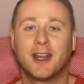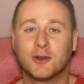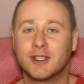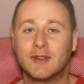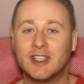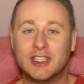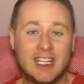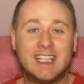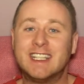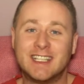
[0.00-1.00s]
and I always feel
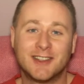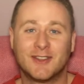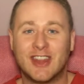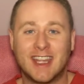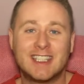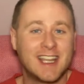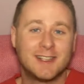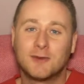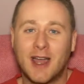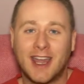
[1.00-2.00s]
cheated when they're
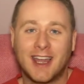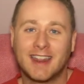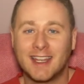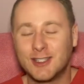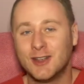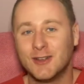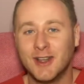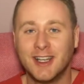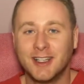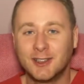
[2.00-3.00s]
taken away and they're too
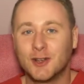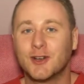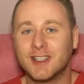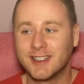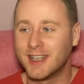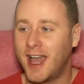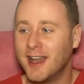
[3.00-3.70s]
short and